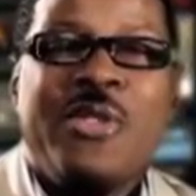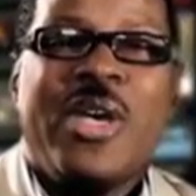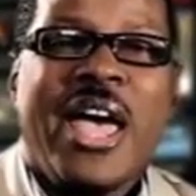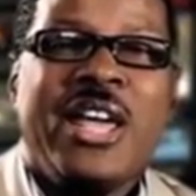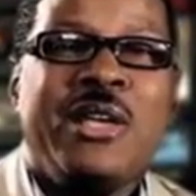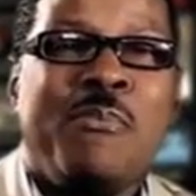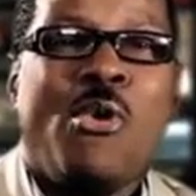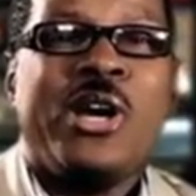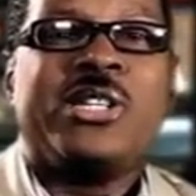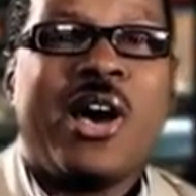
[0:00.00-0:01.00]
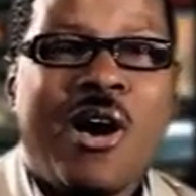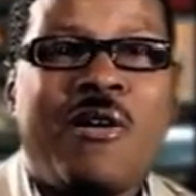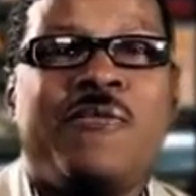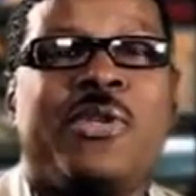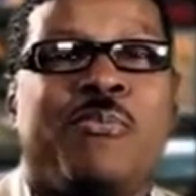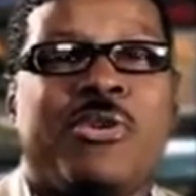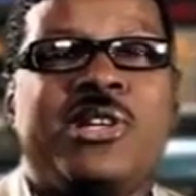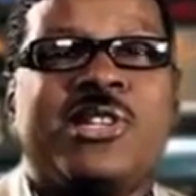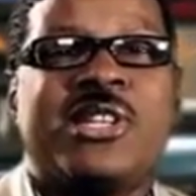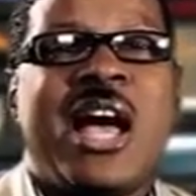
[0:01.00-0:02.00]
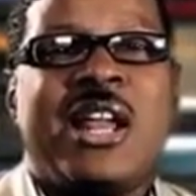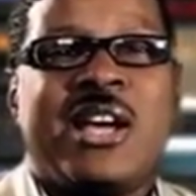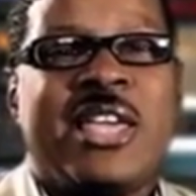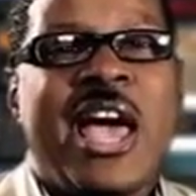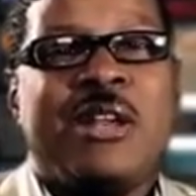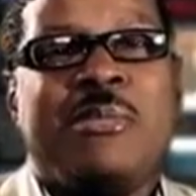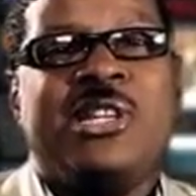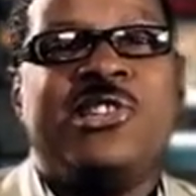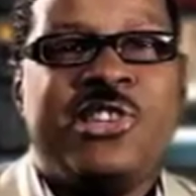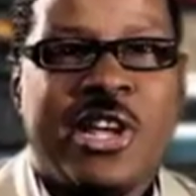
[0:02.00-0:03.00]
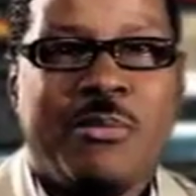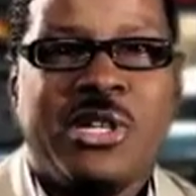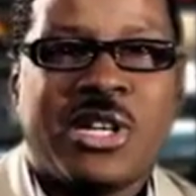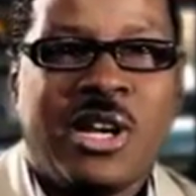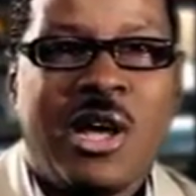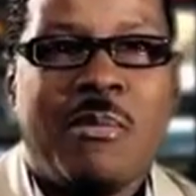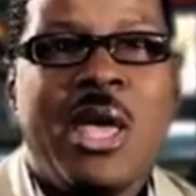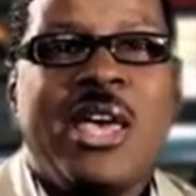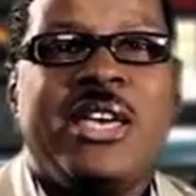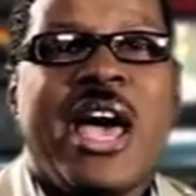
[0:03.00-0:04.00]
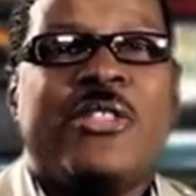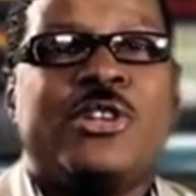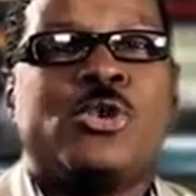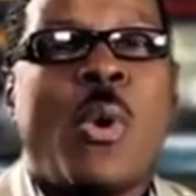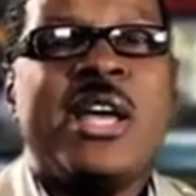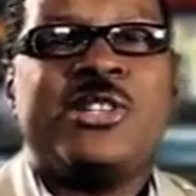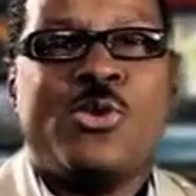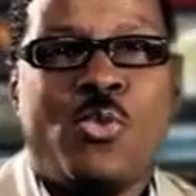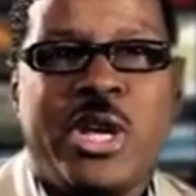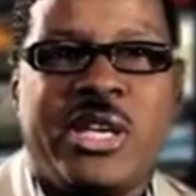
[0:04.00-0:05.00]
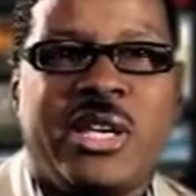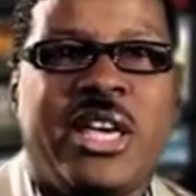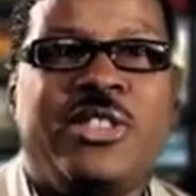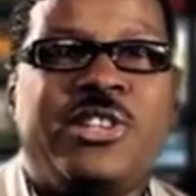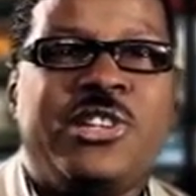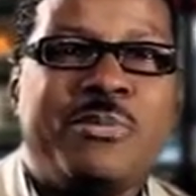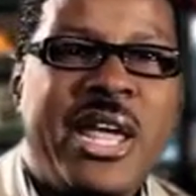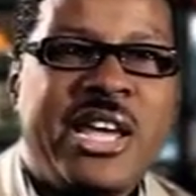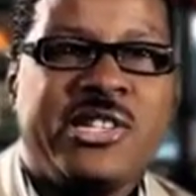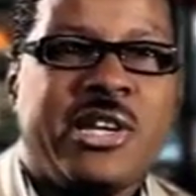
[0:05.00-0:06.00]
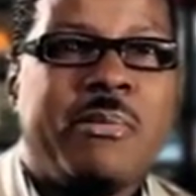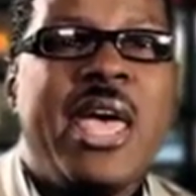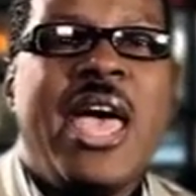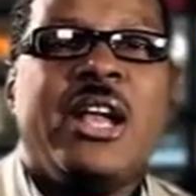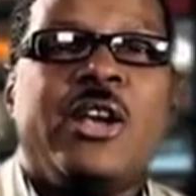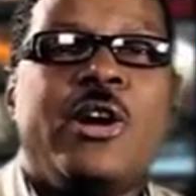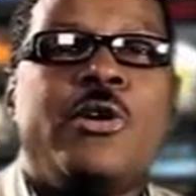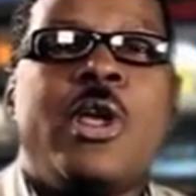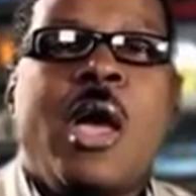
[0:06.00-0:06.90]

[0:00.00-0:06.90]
The 80 boys of the Brenda Scott Academy's Gentlemen's Club gather twice a week in the gymnasium and learn